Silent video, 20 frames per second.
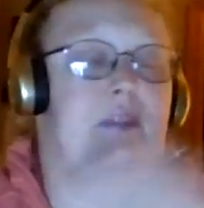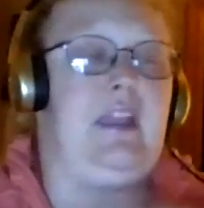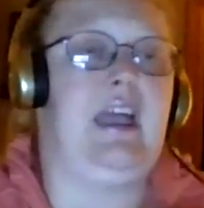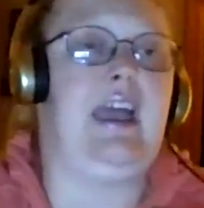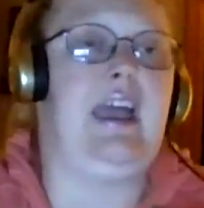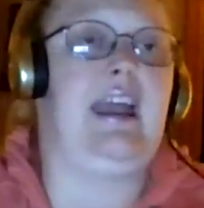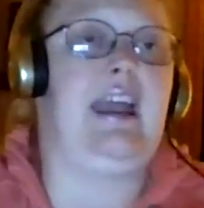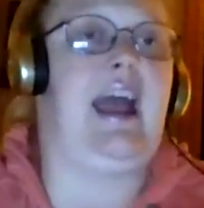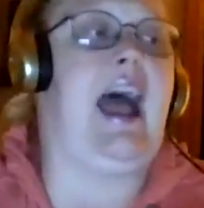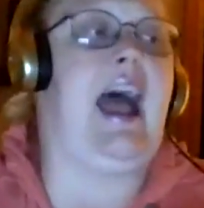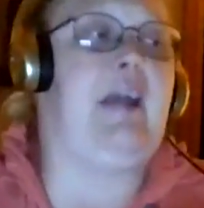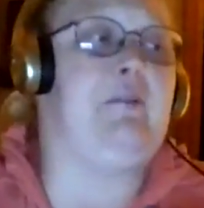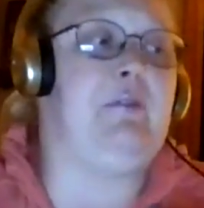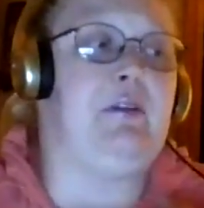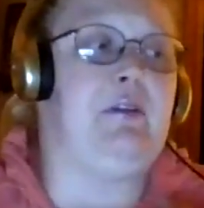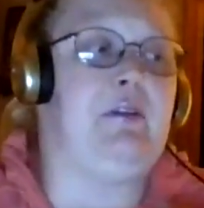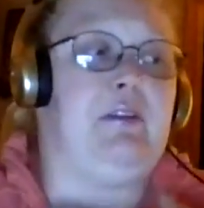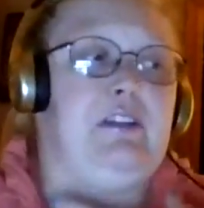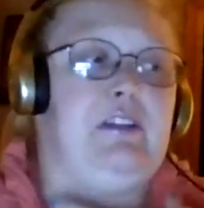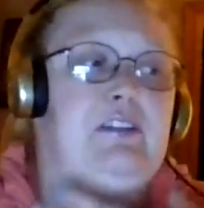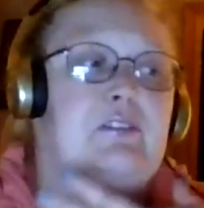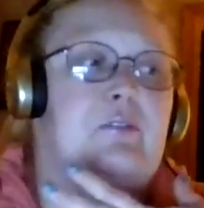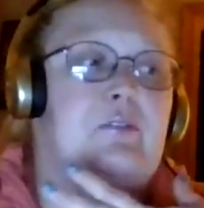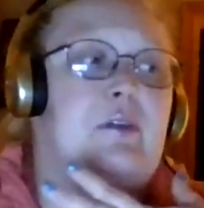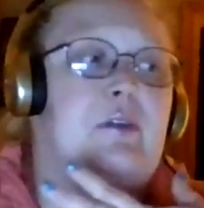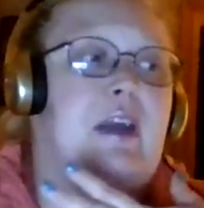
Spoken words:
And I really do